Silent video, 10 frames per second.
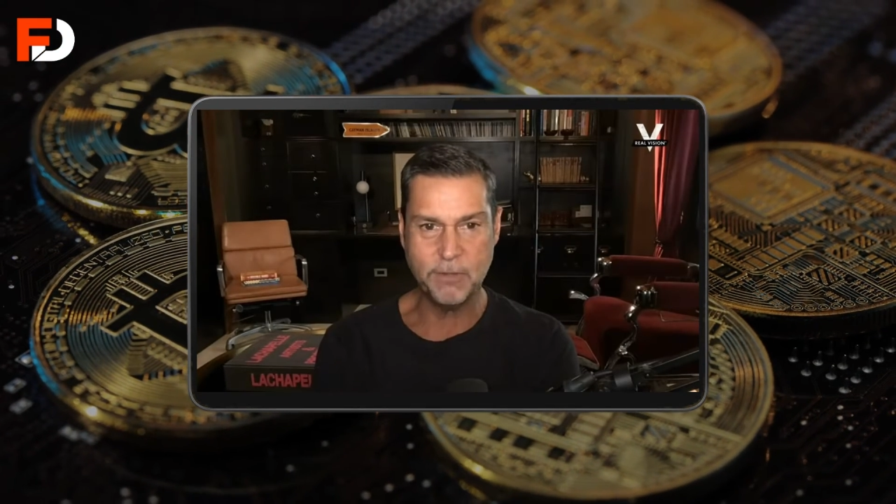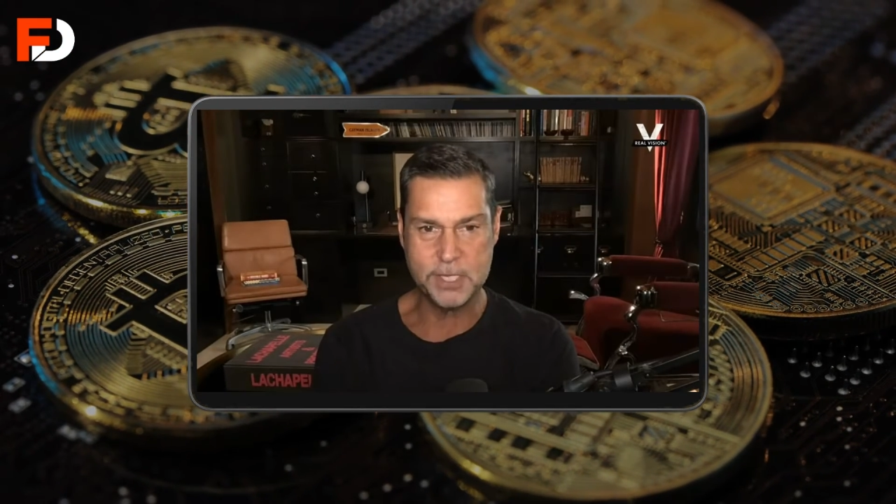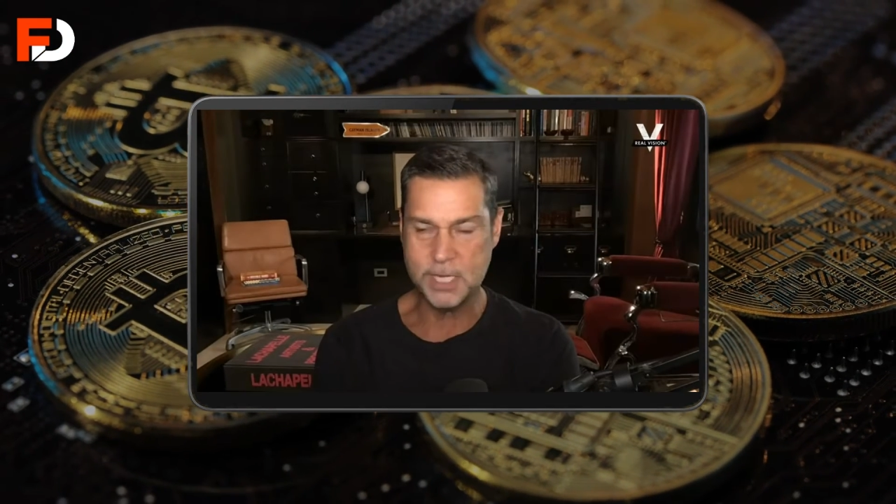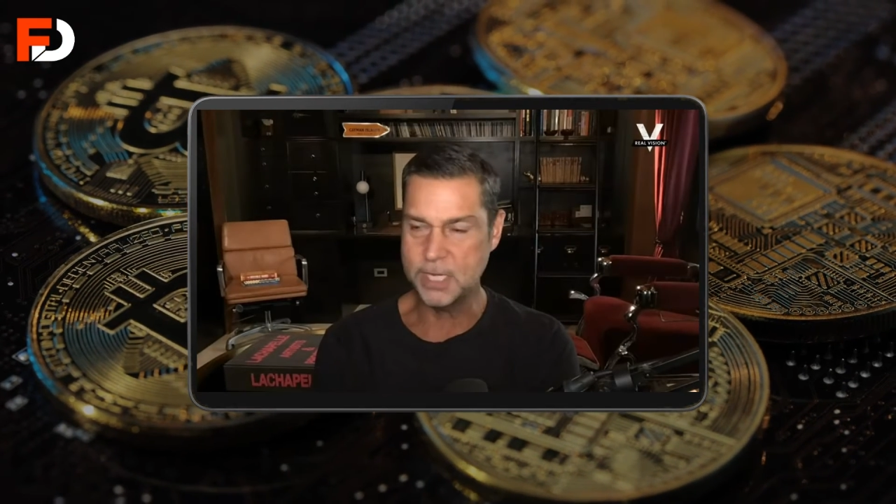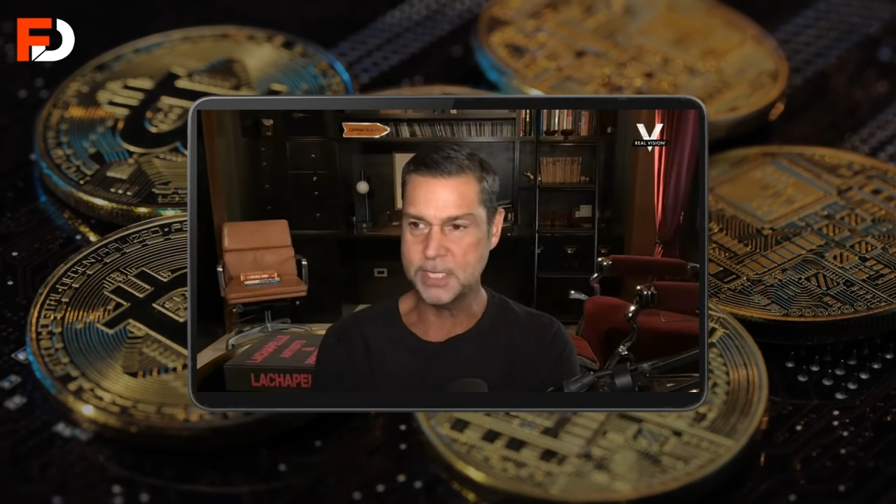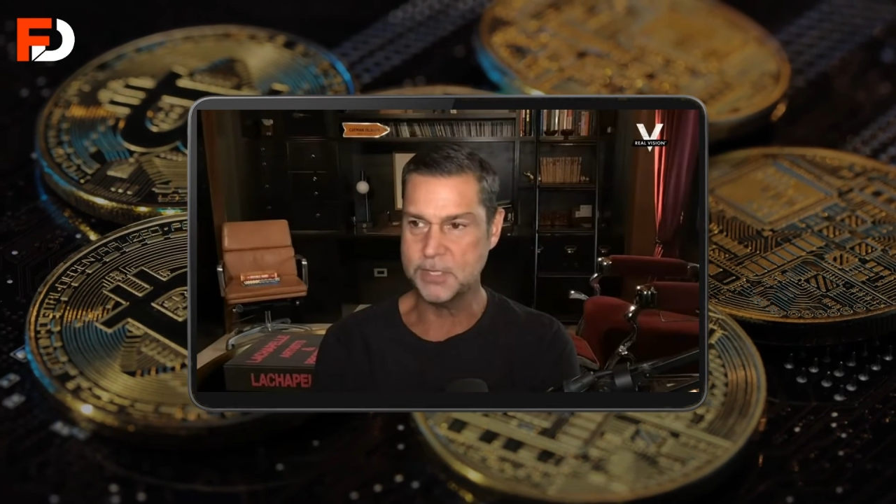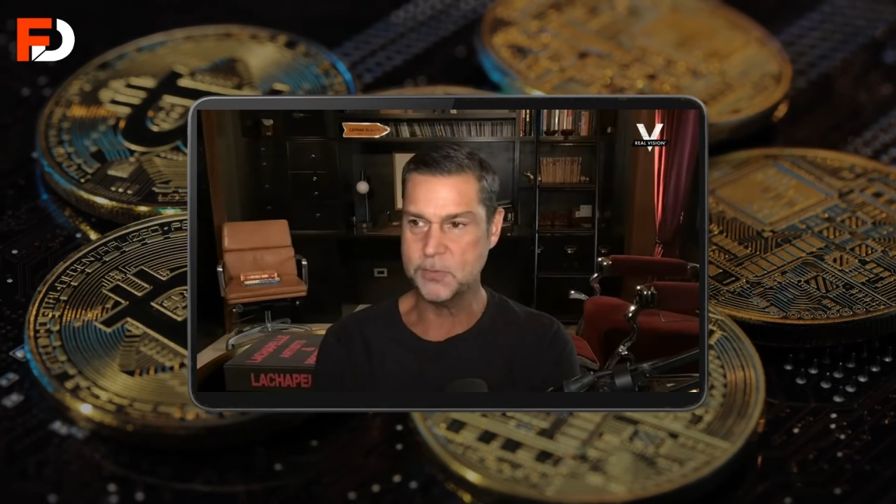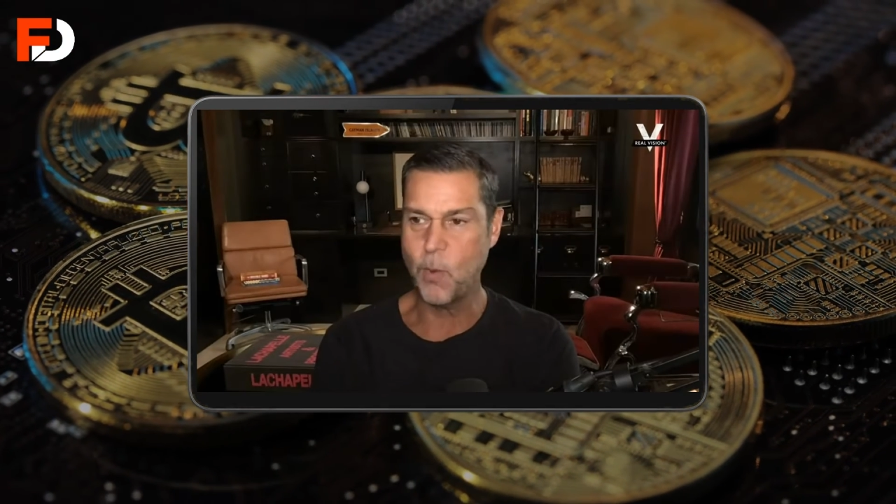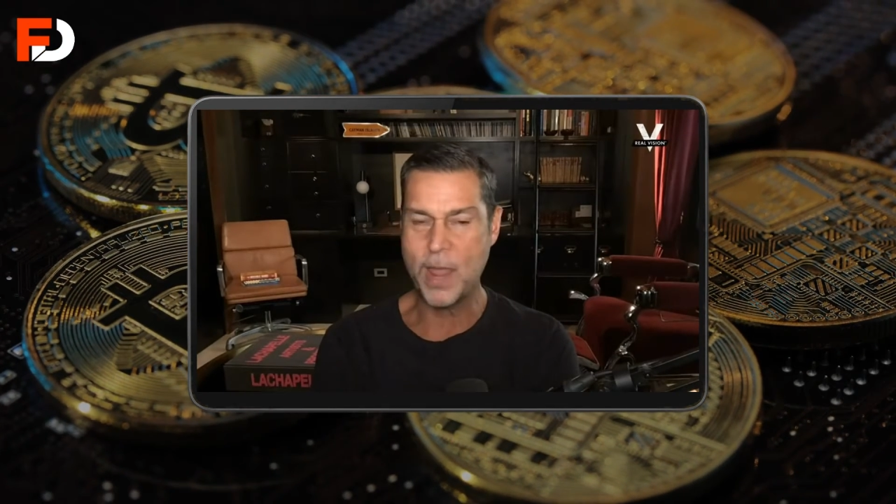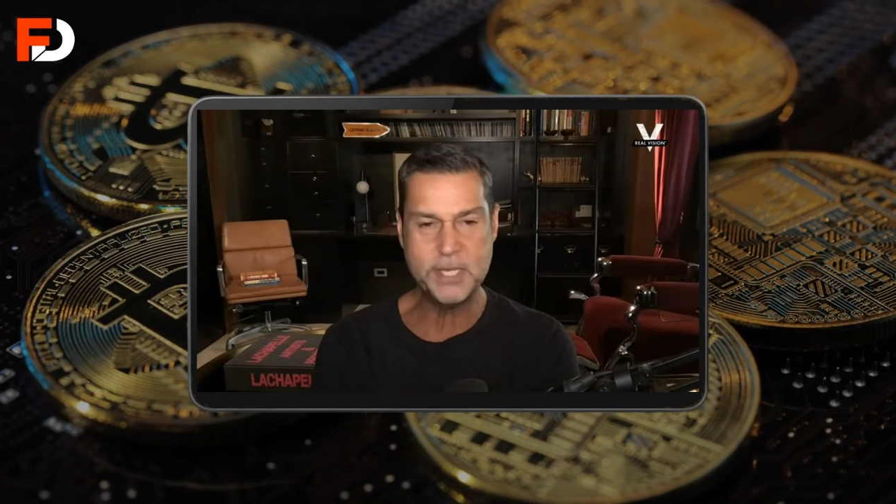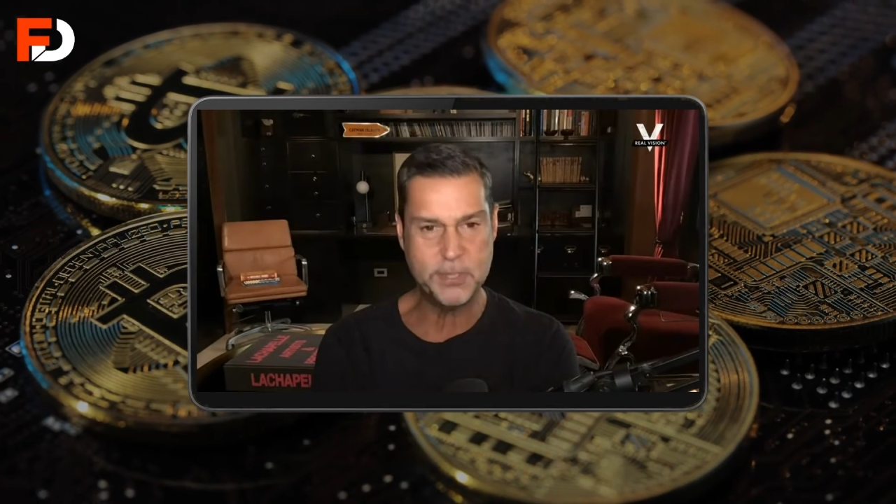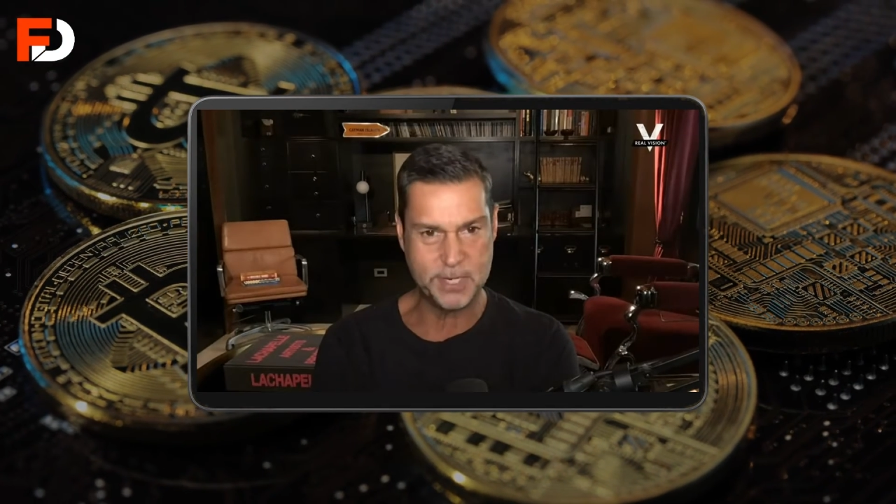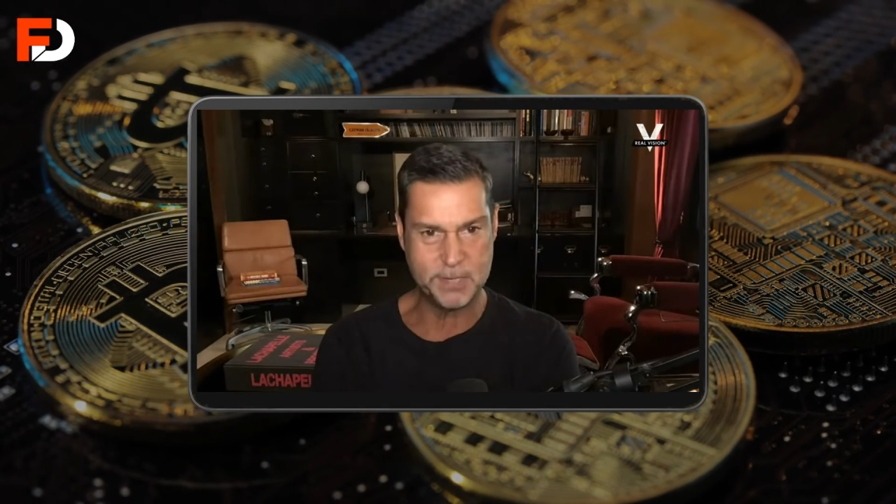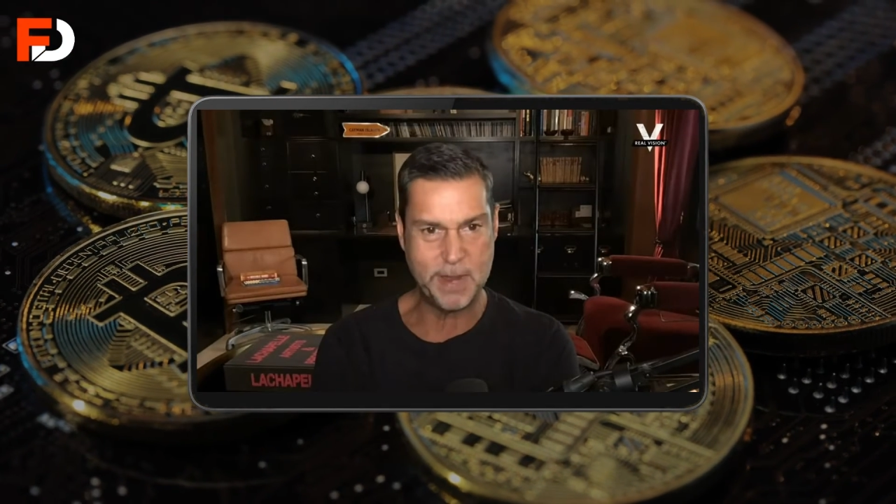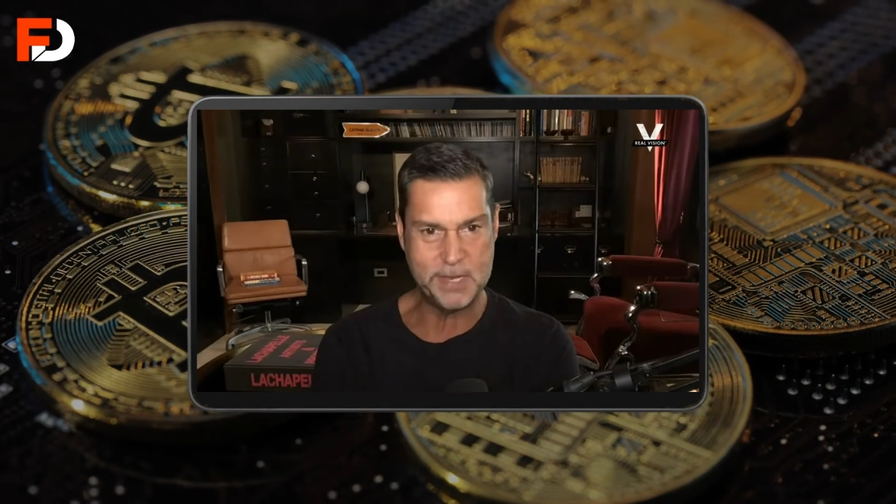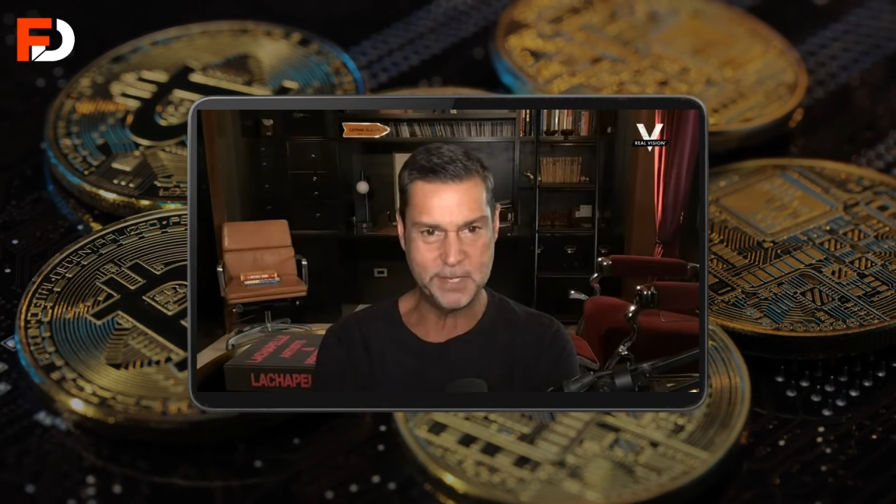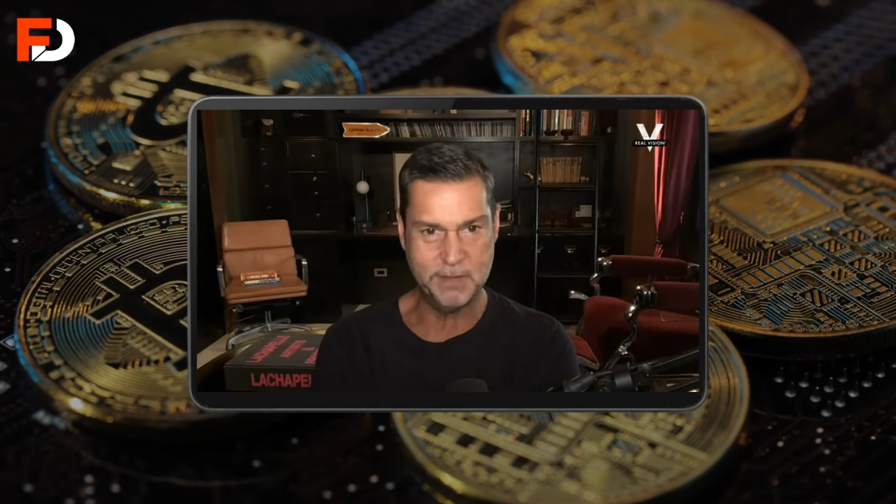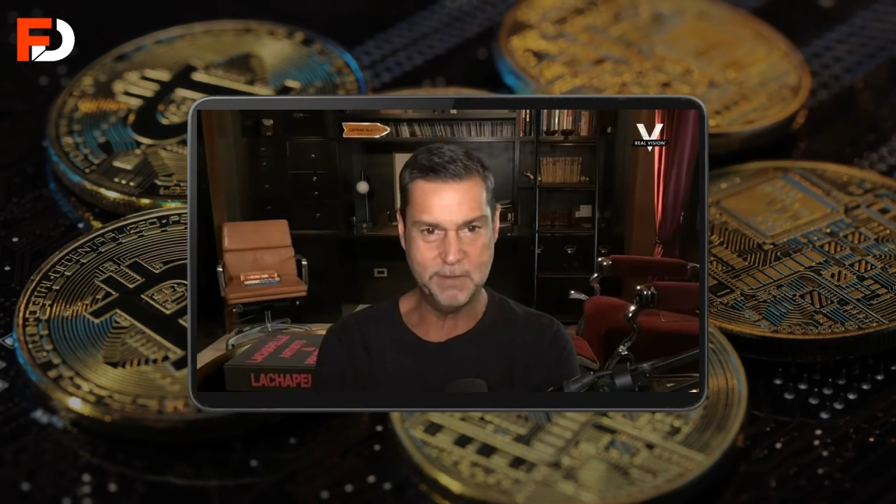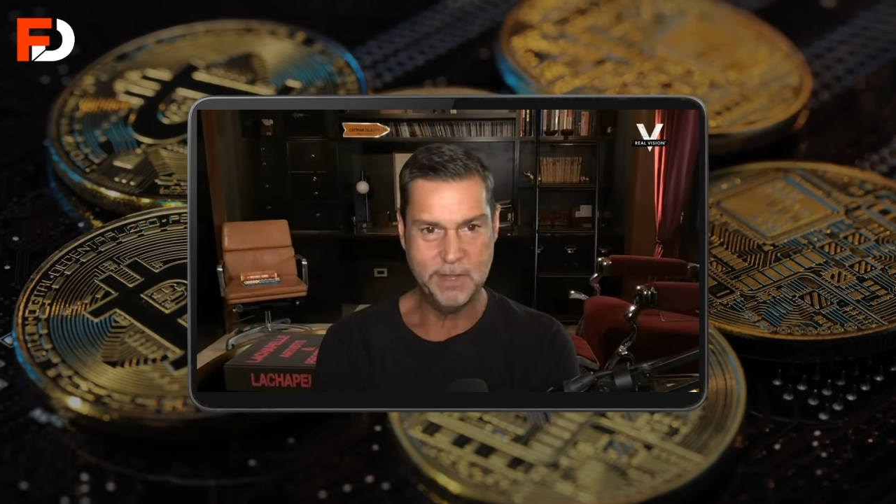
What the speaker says: volatility is way too expensive